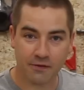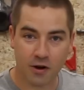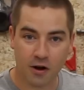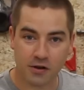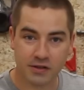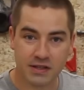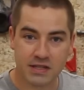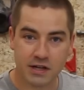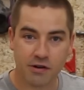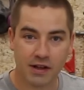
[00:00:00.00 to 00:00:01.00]
have called the
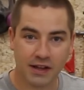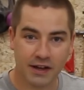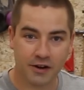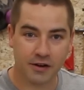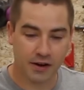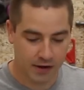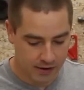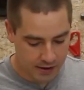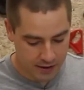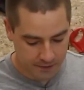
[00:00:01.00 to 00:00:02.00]
cigarette lighter
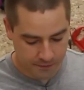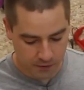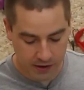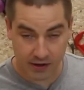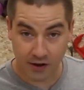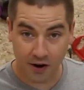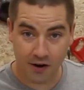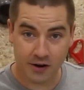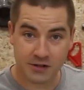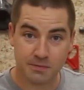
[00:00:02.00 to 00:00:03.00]
uh, in
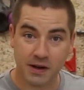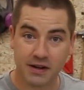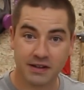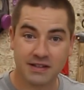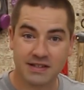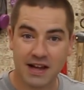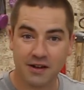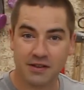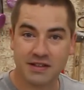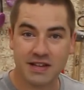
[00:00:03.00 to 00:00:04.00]
cars, but is
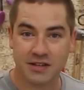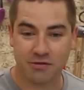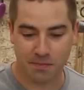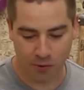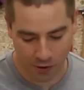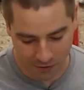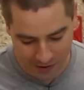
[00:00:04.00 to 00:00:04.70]
now the accessory port,